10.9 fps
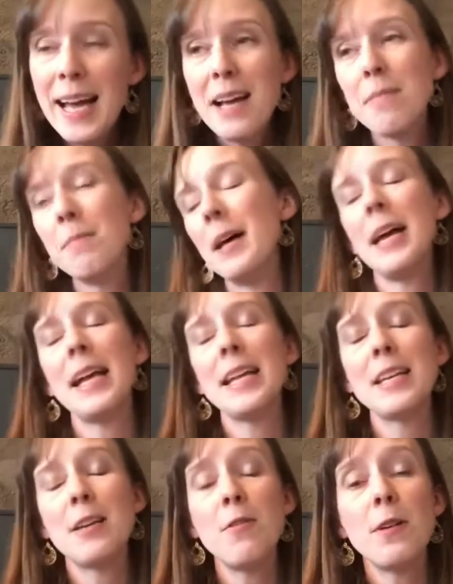But
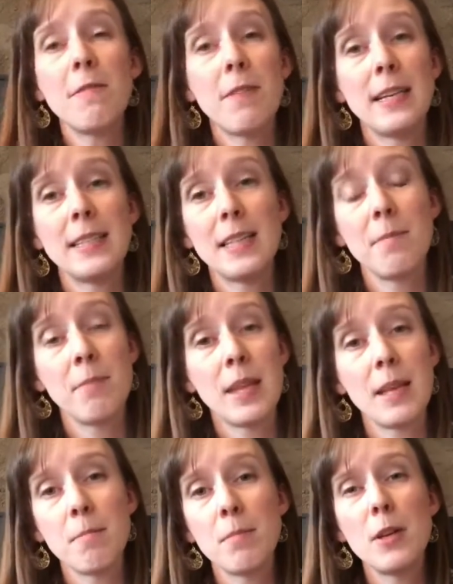you can find some
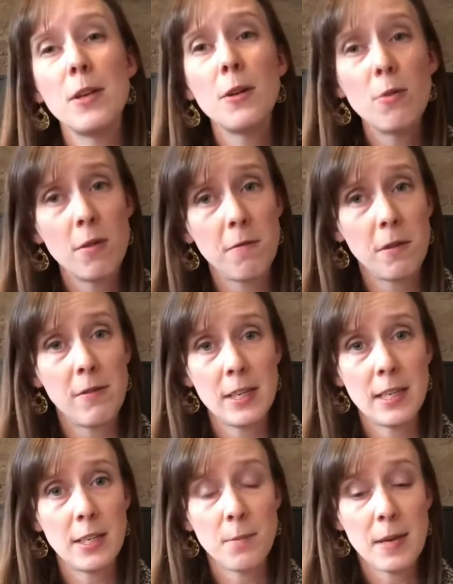beautiful
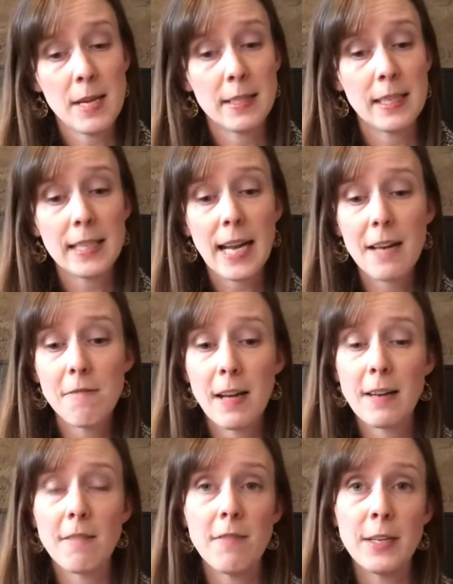vintage pieces. I have
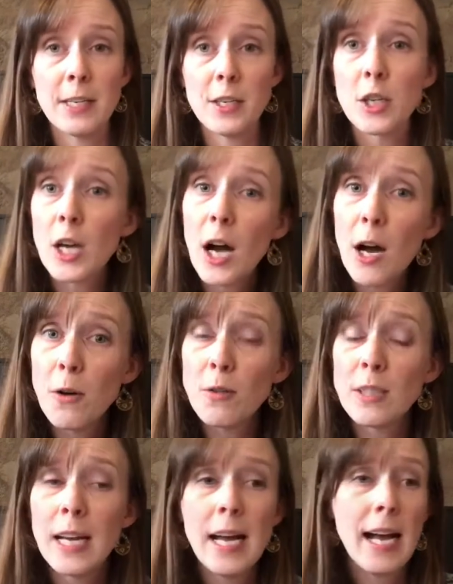found a vintage
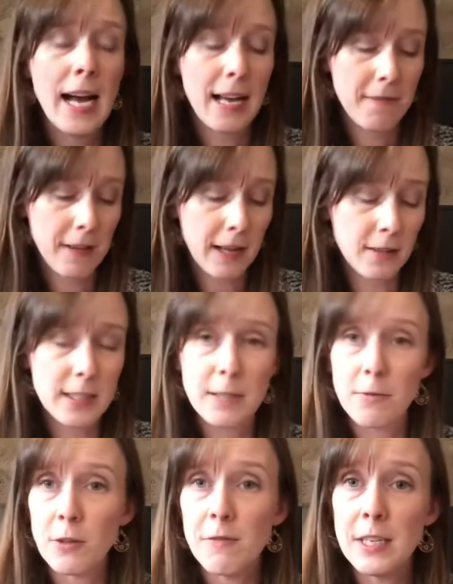coat, I found
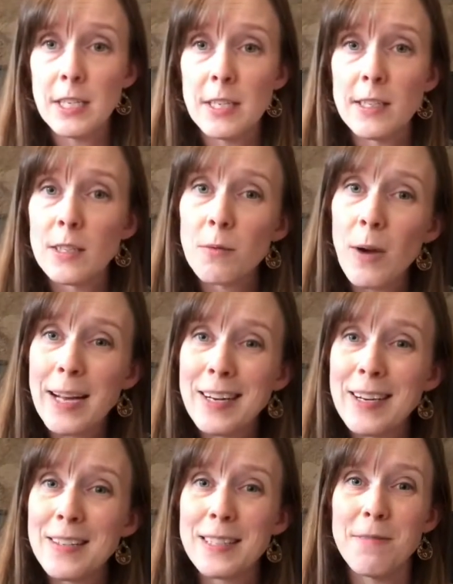several vintage
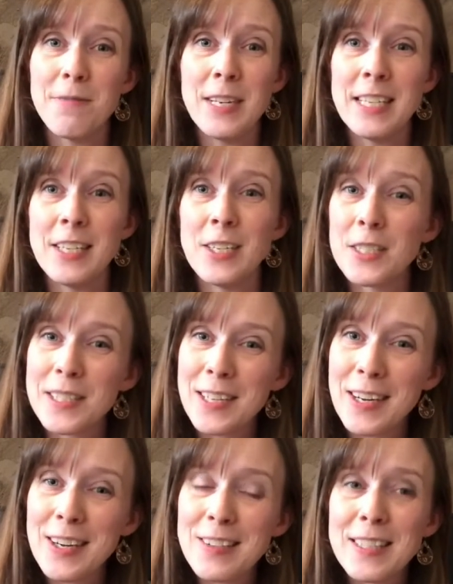sweaters, some vintage
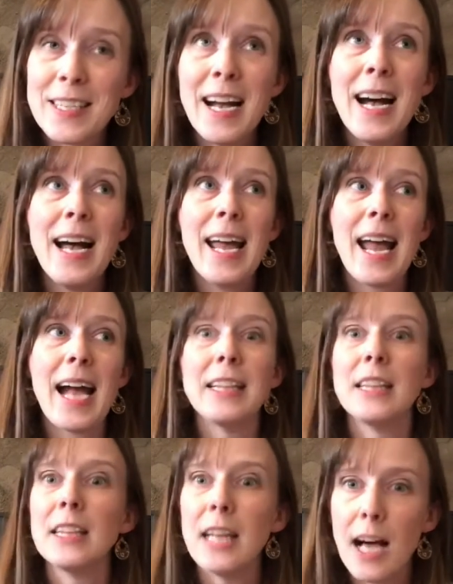skirts. I
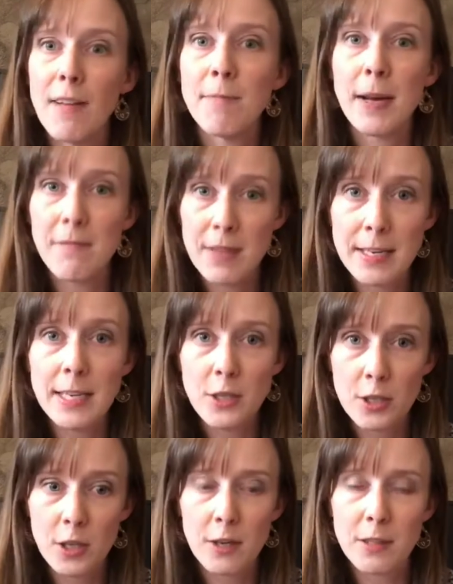love my vintage
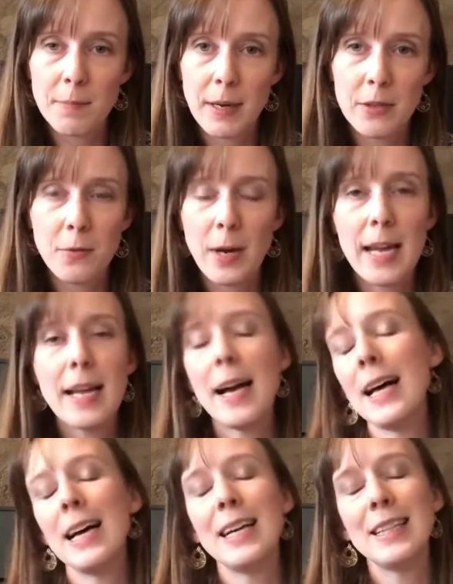skirts, by the way.
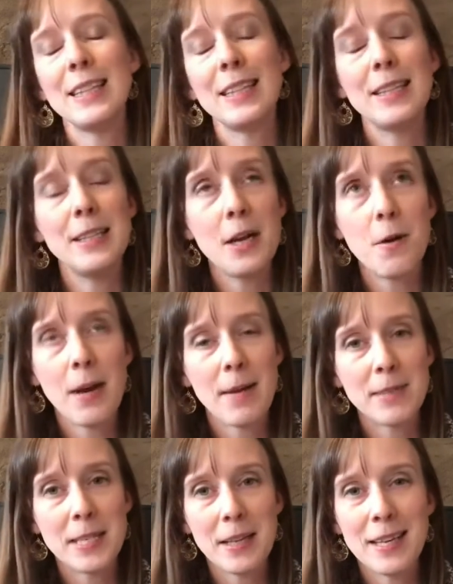No way I'm
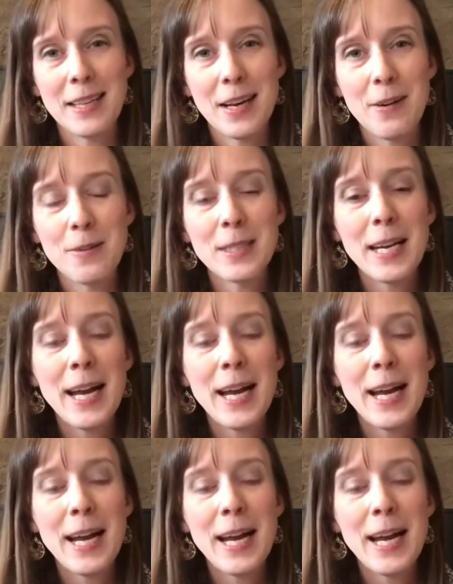selling those.